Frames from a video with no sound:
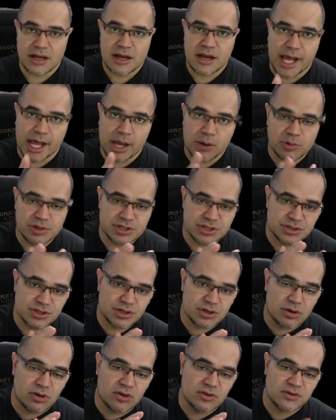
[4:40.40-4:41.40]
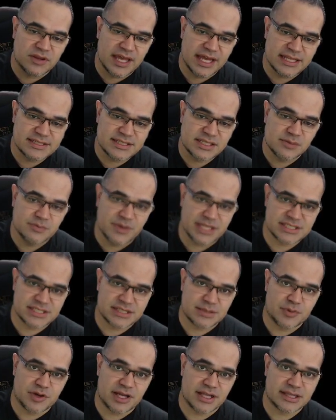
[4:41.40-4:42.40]
I would do your ult cancel based
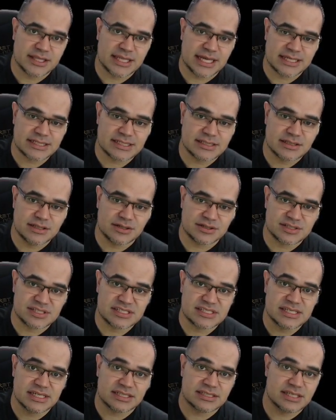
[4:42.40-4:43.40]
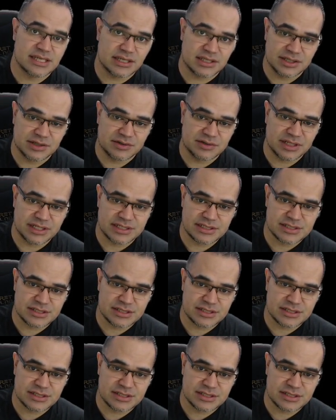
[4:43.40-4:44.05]
upon those 6 hit units.